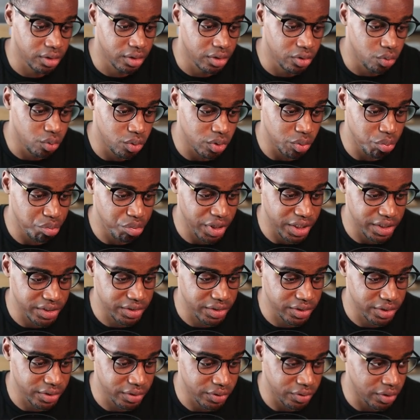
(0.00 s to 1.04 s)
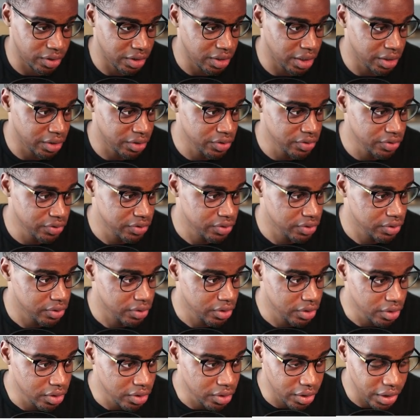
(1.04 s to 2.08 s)
We'll pass the client
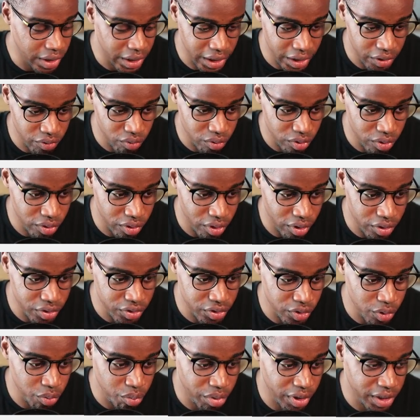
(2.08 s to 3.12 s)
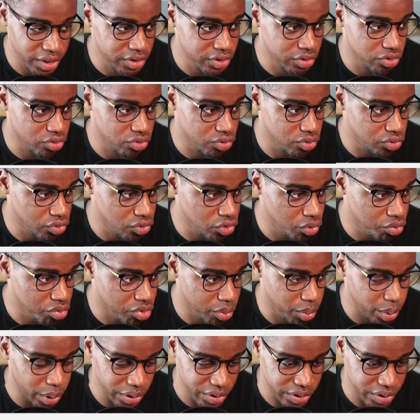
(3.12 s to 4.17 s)
and we'll also pass two
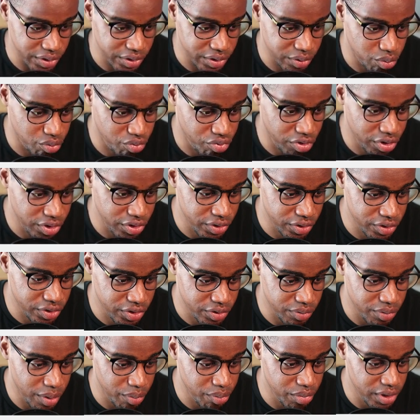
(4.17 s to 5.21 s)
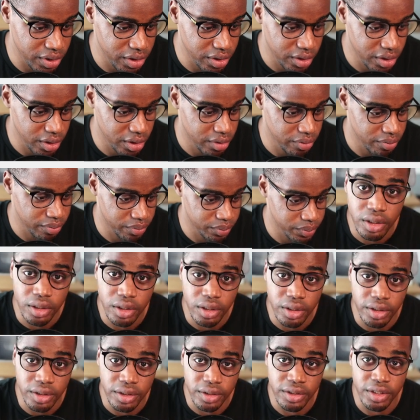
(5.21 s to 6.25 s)
properties, presence mapping.
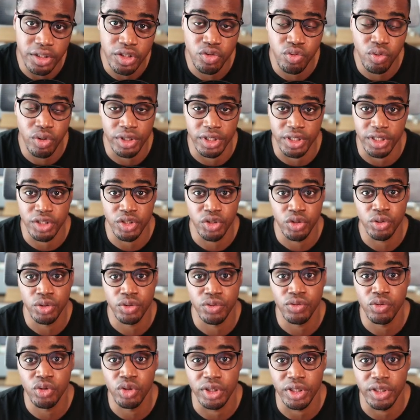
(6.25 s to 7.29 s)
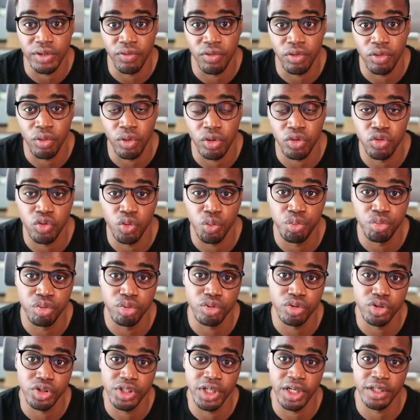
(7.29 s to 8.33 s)
This one is useful if you want to
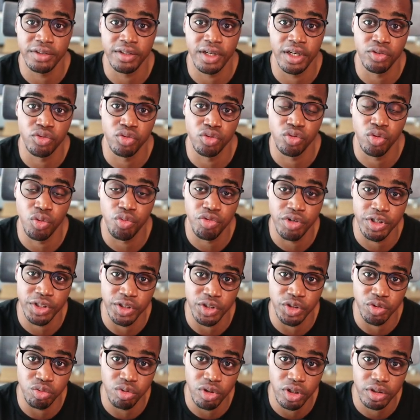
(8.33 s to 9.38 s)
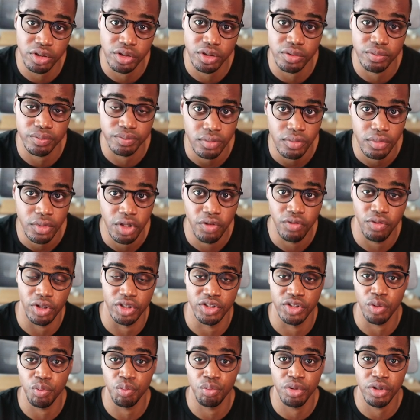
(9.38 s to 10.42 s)
push data to the presence block. For
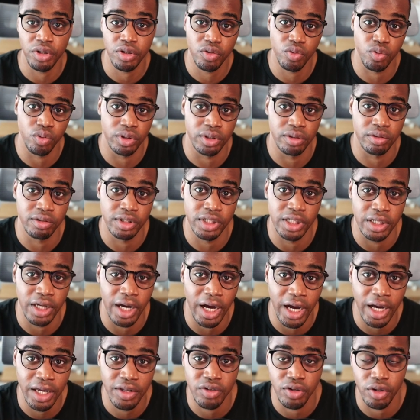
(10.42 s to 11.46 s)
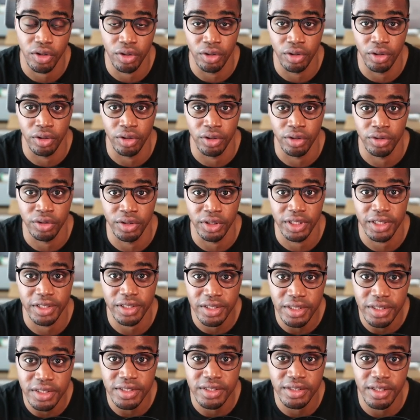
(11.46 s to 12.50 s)
example, we will add an
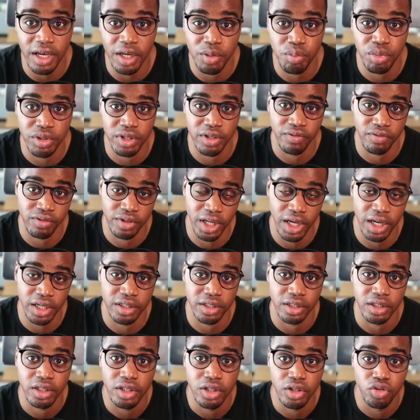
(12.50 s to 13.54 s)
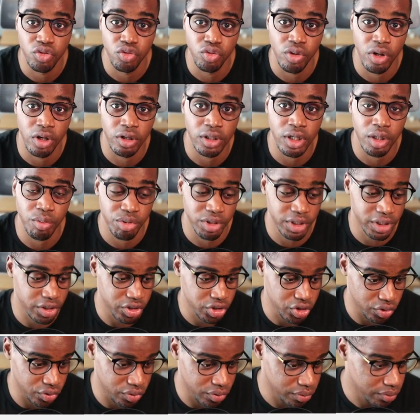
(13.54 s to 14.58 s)
is typing flag to our
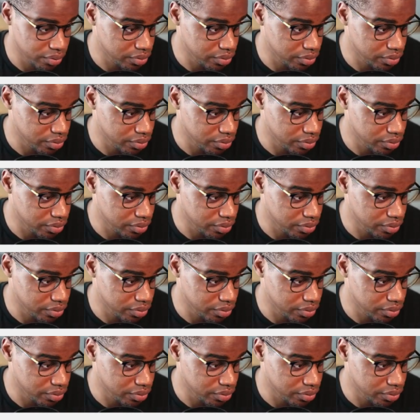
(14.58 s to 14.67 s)
application.